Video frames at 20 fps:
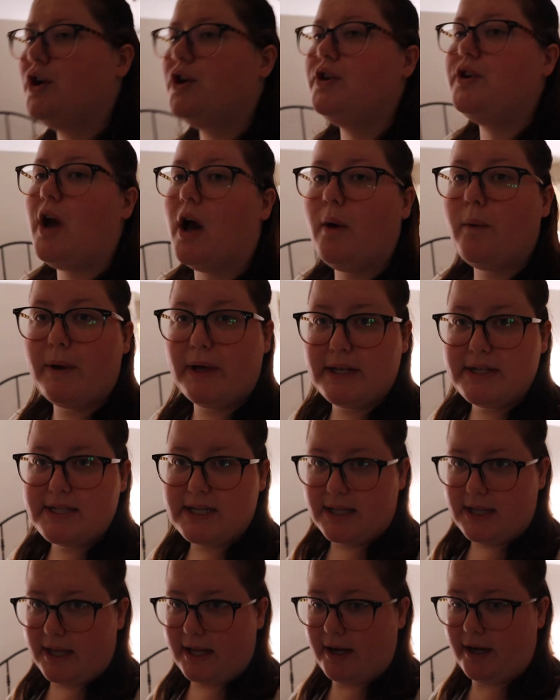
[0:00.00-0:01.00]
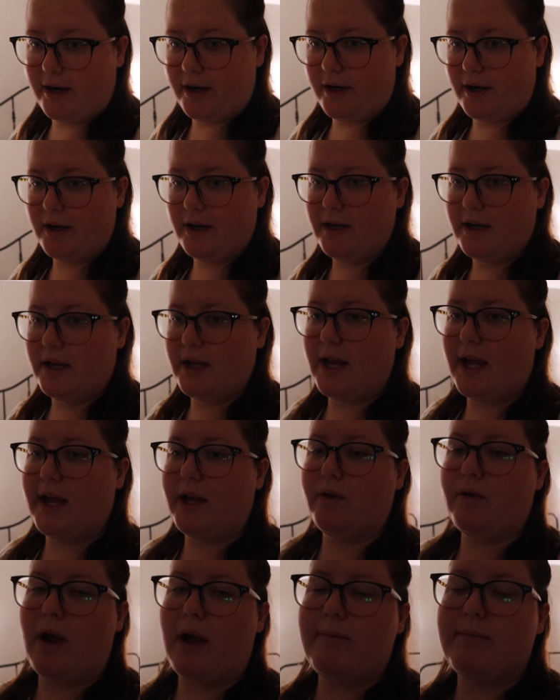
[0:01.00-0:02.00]
go into there
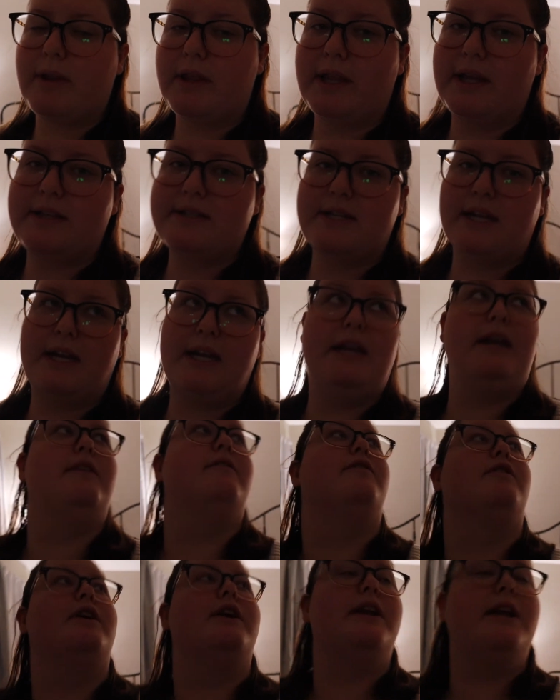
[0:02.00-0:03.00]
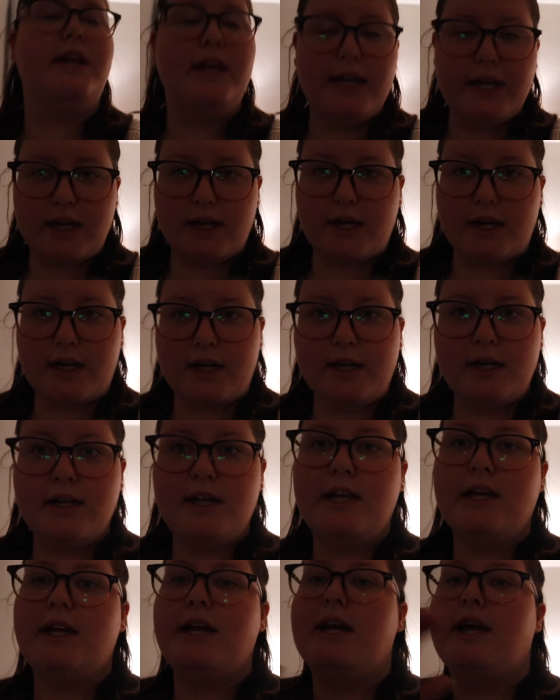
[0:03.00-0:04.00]
and grab the things that I need for in here
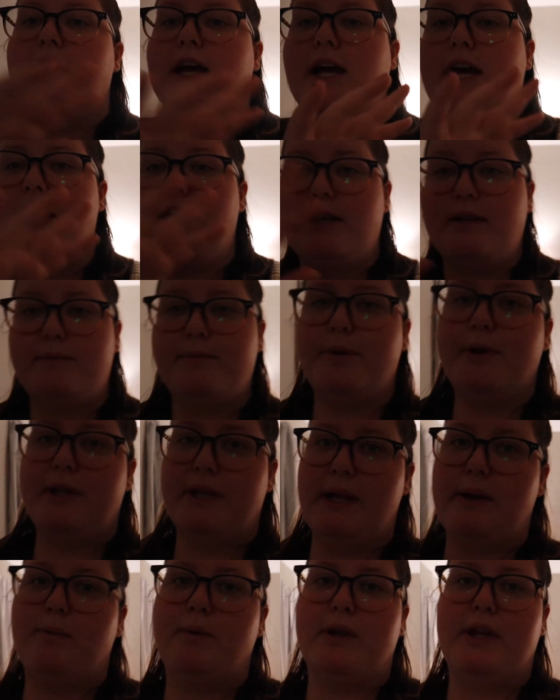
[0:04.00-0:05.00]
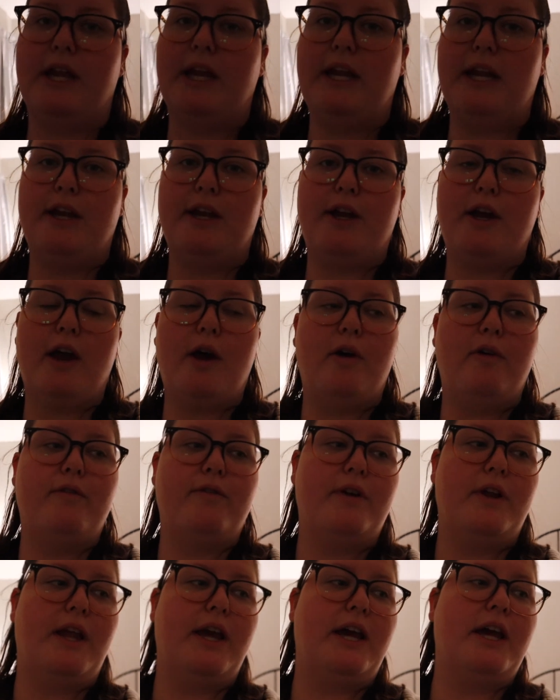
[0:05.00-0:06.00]
and put them where they need to go
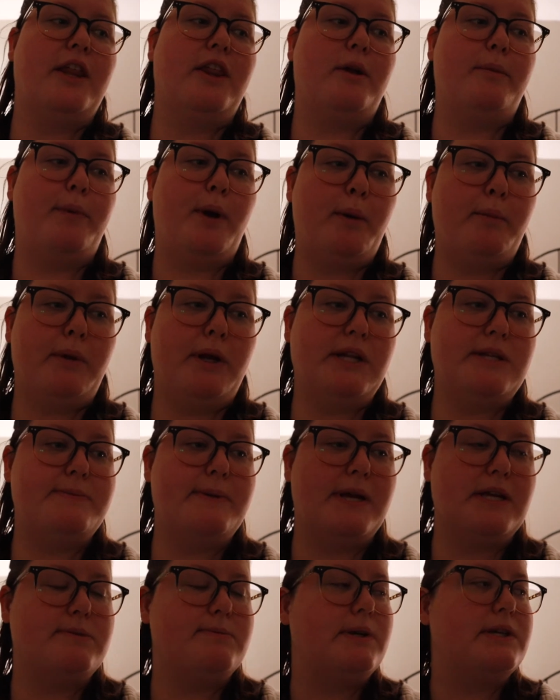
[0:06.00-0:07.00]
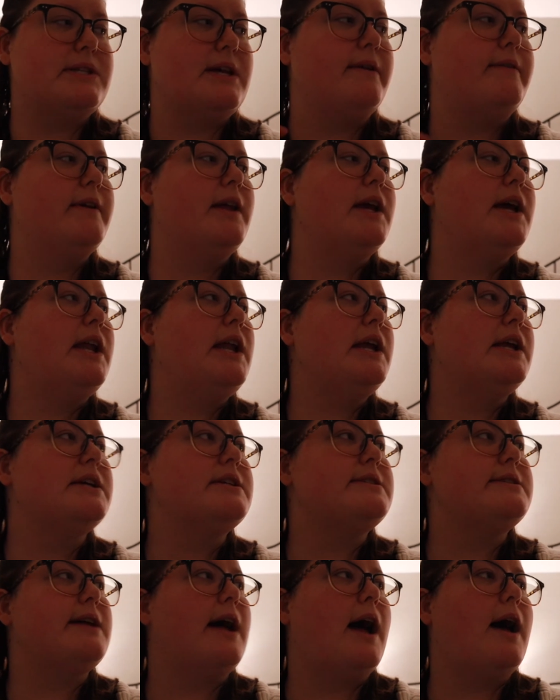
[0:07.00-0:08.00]
for like their permanent space because I feel like I need to
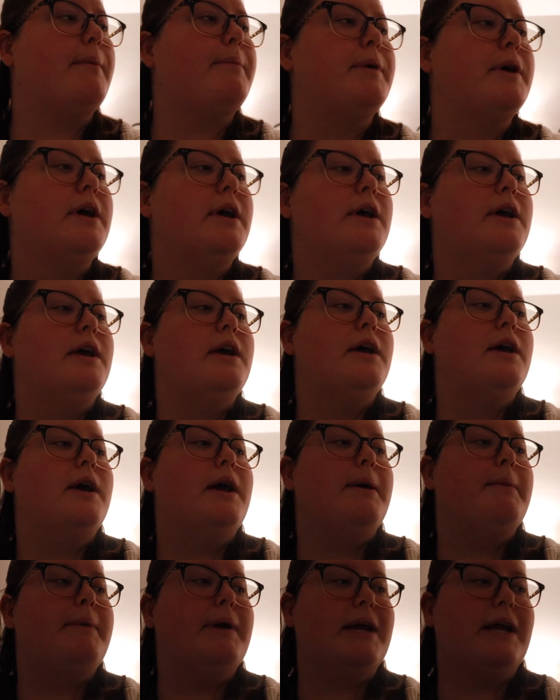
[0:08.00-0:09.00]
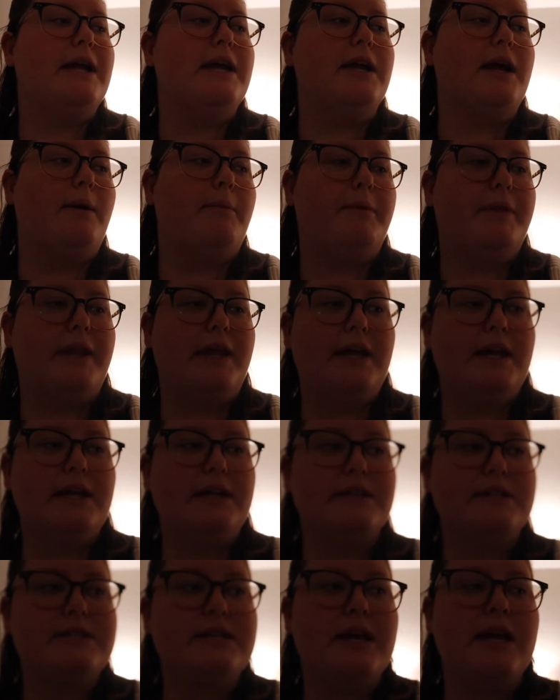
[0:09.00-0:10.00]
stop picking up
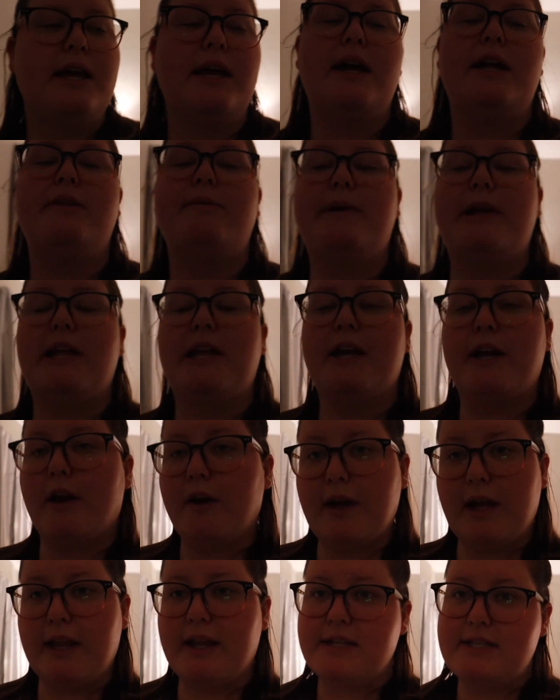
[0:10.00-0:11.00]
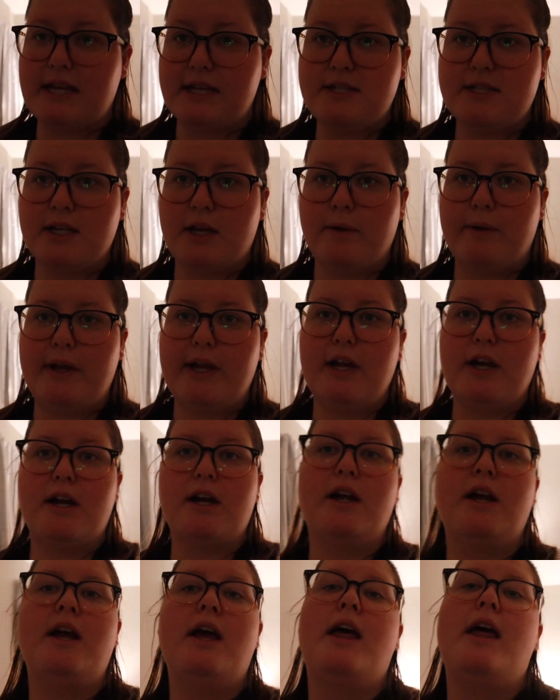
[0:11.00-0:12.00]
things and being like, okay, this has to go
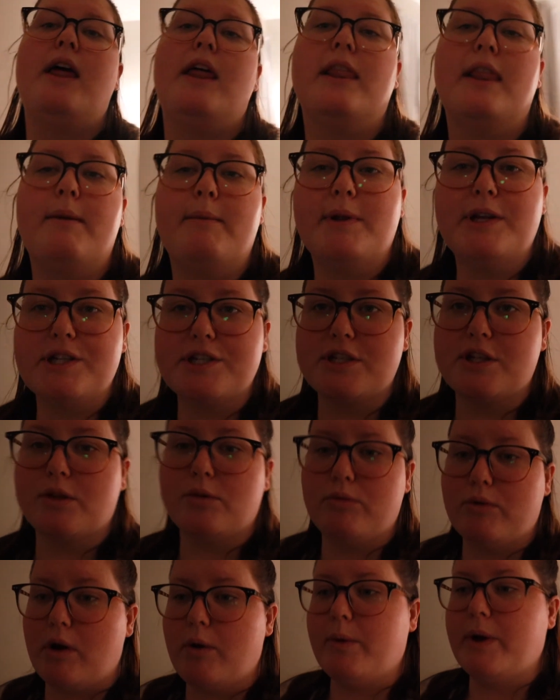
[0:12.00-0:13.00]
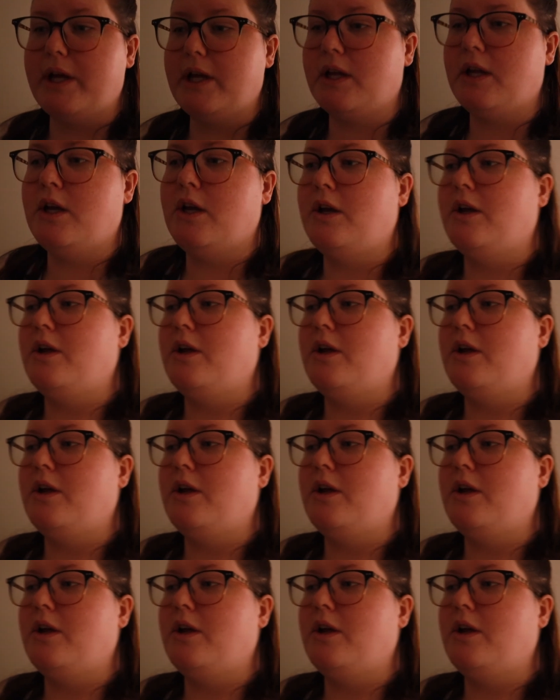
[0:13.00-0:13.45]
here. Let me just throw it